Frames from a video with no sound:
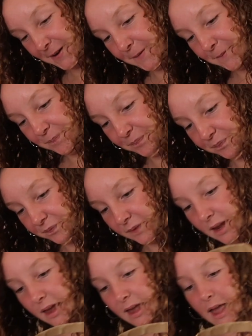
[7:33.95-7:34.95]

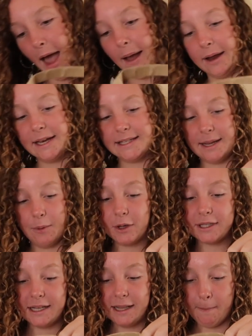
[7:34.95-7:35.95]
I'm going to see
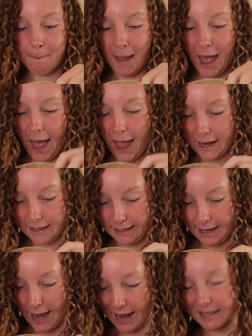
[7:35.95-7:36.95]
what's in the bag
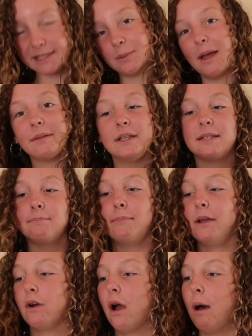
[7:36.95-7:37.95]
next. We have this
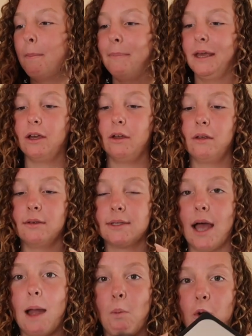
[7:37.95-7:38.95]
mirror
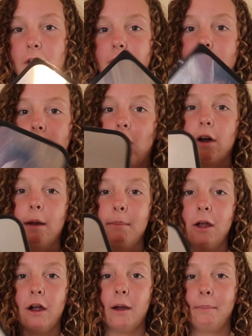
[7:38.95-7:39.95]
because I wanted a locker
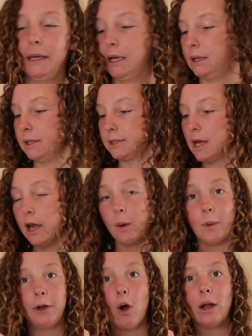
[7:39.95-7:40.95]
mirror because
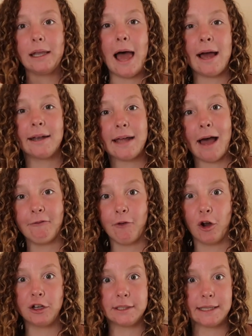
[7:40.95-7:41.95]
we're not allowed our
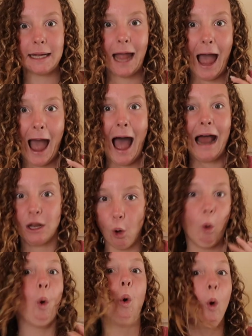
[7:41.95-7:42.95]
phones like at
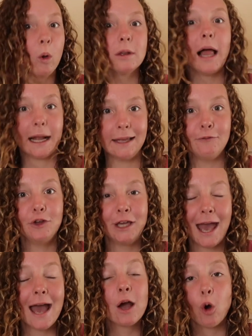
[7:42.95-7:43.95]
all. Like, if you
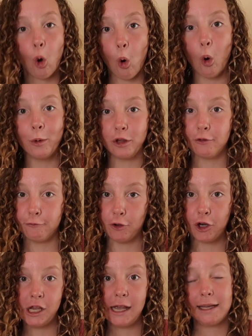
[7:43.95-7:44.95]
get caught with your
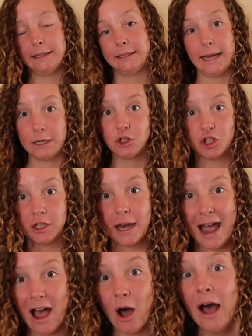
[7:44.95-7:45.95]
phone, you get detention
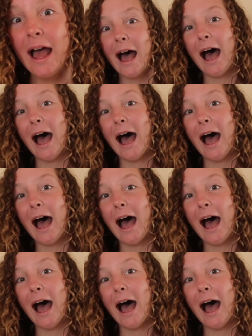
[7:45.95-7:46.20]
now.